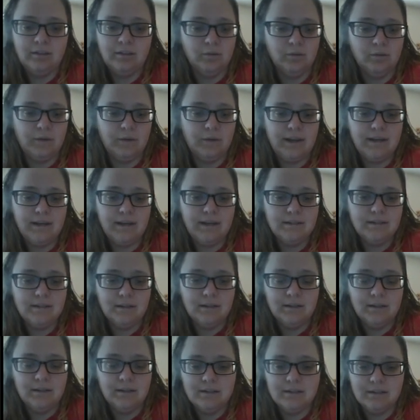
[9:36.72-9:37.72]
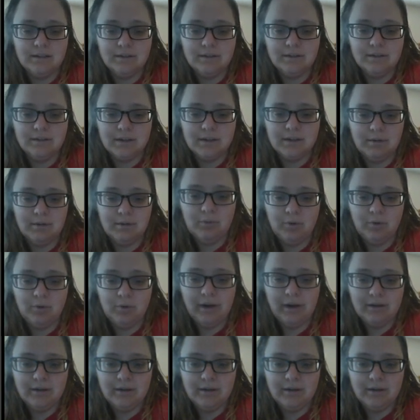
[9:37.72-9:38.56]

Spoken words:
The rate, so it's going to be